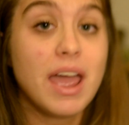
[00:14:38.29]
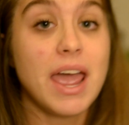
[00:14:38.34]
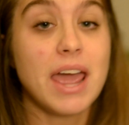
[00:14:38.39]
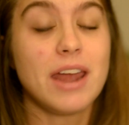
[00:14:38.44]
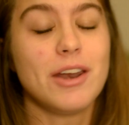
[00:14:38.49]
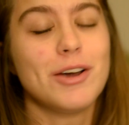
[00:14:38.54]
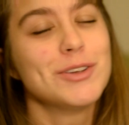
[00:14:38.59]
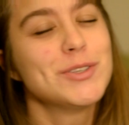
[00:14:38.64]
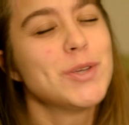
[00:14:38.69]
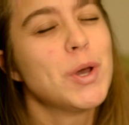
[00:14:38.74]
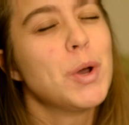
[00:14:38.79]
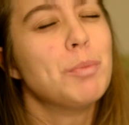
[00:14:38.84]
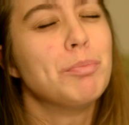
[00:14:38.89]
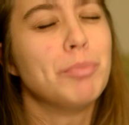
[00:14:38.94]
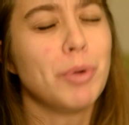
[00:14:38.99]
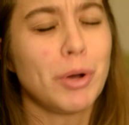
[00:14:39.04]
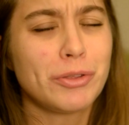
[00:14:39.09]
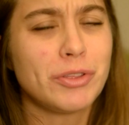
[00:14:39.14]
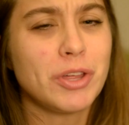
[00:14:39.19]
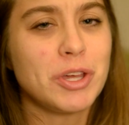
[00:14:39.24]
and also
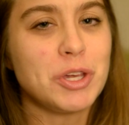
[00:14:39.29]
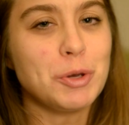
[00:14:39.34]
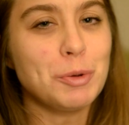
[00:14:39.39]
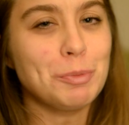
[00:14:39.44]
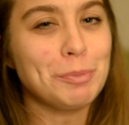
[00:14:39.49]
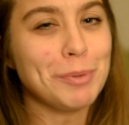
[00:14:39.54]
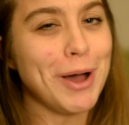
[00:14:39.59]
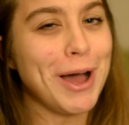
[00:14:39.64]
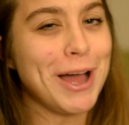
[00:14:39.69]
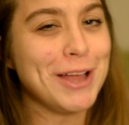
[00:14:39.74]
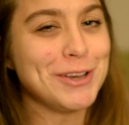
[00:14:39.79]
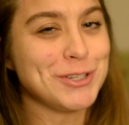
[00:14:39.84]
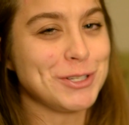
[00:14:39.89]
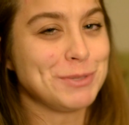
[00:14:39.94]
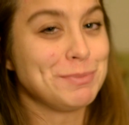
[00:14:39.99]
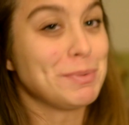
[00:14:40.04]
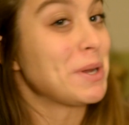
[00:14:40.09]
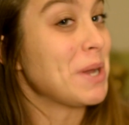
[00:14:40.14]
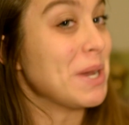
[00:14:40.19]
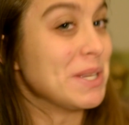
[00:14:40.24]
book that you bought
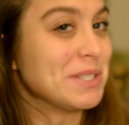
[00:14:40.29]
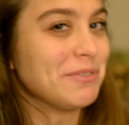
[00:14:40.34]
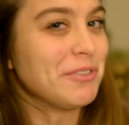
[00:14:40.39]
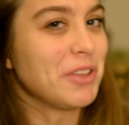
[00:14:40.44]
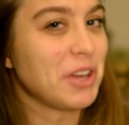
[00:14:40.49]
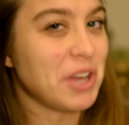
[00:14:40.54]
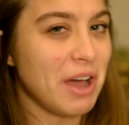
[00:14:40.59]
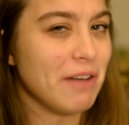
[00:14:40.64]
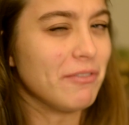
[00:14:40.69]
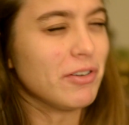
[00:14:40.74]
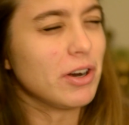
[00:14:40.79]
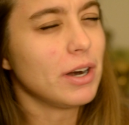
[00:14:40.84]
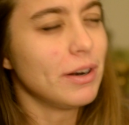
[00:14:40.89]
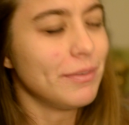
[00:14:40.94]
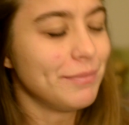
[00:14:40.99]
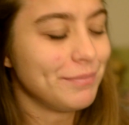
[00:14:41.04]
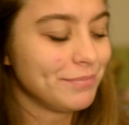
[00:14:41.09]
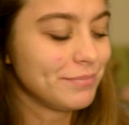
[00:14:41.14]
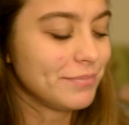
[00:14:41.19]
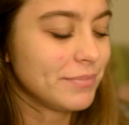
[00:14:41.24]
just because of the
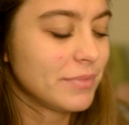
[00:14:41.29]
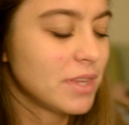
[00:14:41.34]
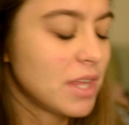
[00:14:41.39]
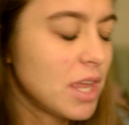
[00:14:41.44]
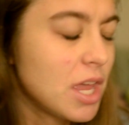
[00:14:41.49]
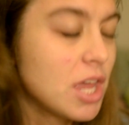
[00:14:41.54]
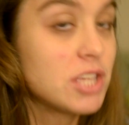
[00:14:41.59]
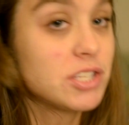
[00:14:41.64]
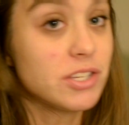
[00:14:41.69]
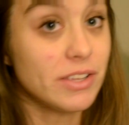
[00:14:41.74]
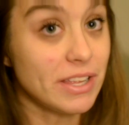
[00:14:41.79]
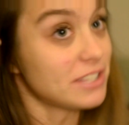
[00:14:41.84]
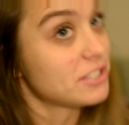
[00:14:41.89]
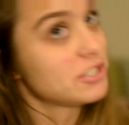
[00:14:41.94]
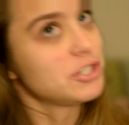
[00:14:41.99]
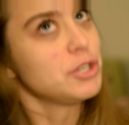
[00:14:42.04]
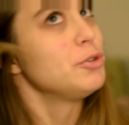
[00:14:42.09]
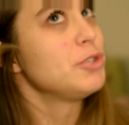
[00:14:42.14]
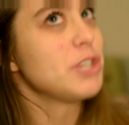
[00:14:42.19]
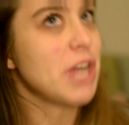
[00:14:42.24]
cover. So that's
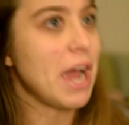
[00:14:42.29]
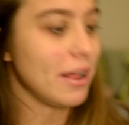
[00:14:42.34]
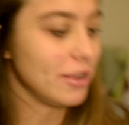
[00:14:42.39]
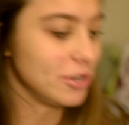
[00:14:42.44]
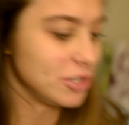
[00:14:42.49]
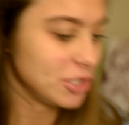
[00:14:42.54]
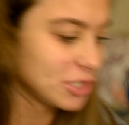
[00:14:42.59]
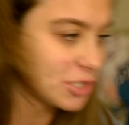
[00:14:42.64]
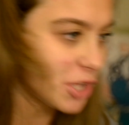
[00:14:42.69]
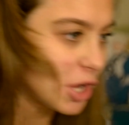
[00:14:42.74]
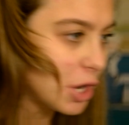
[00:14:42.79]
2 challenges